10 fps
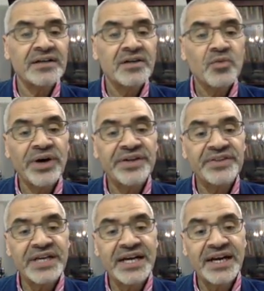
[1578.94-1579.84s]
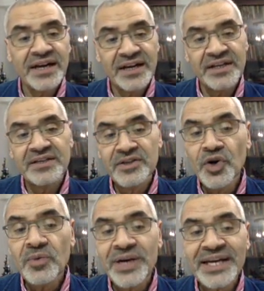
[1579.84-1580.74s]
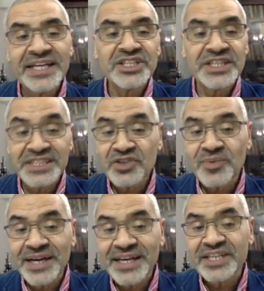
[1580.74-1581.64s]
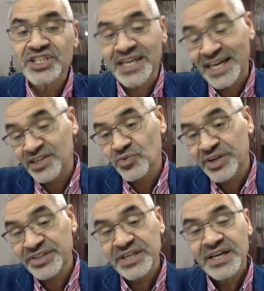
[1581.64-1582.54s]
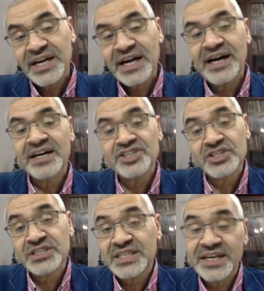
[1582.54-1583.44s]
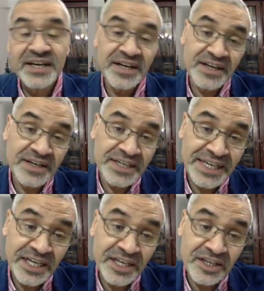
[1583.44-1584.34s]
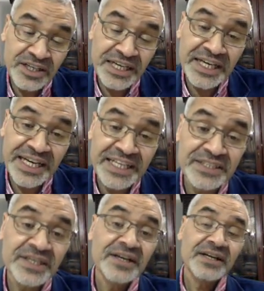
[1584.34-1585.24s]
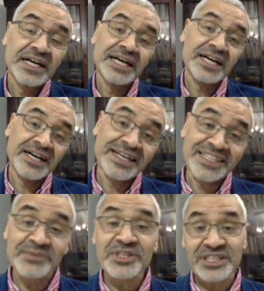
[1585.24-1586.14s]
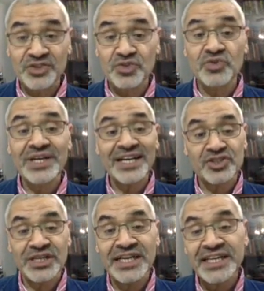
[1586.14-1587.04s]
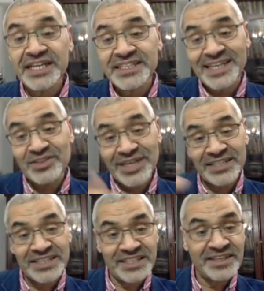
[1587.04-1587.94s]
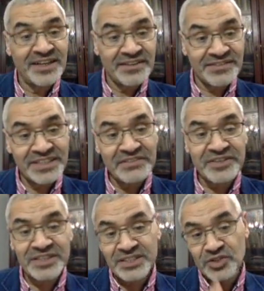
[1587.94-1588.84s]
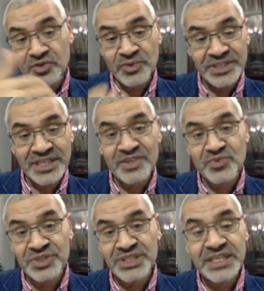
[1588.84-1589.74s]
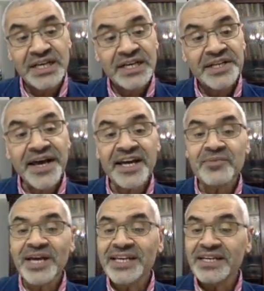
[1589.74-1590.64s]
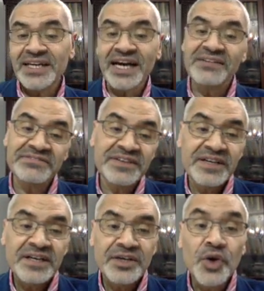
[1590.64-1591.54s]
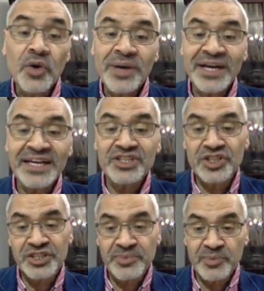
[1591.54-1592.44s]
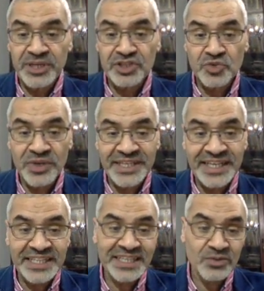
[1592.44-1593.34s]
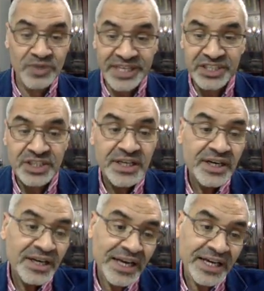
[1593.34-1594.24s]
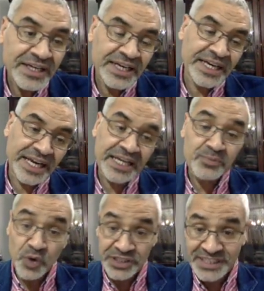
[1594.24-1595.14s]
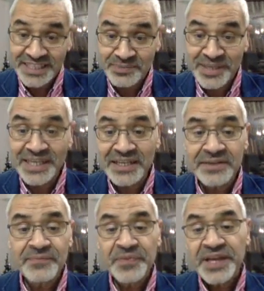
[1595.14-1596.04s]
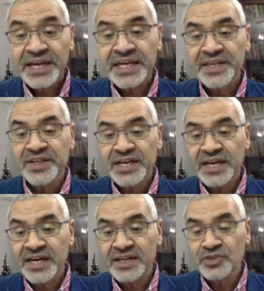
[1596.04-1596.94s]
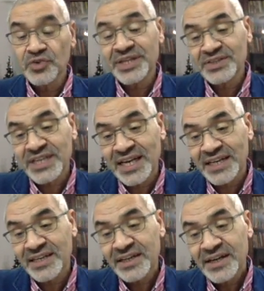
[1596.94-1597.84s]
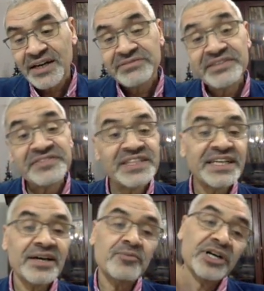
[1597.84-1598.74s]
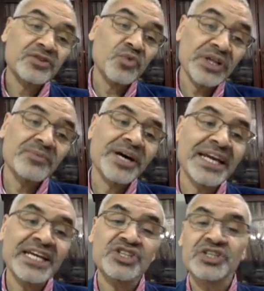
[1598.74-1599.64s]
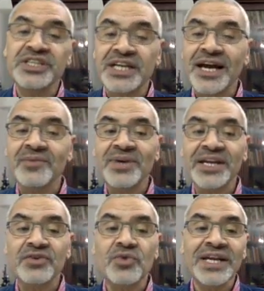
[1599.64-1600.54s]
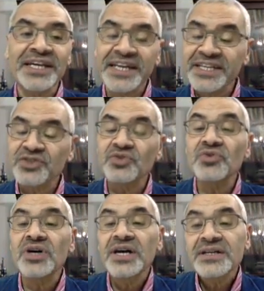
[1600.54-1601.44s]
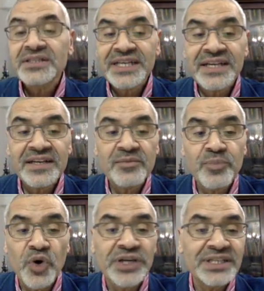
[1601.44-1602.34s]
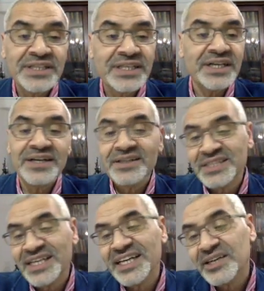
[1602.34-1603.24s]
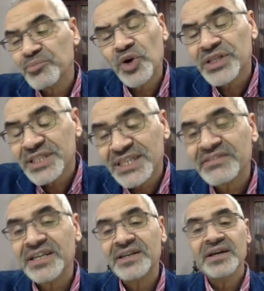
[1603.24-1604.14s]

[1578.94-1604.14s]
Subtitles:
with no migration, zero migration, and with just increase attributed to natural increase. And you can see the difference. We start with 9 million of no migration, the population will decrease and reach like 8.6 million in 2050, but with migration, the 9 million will increase to 10.7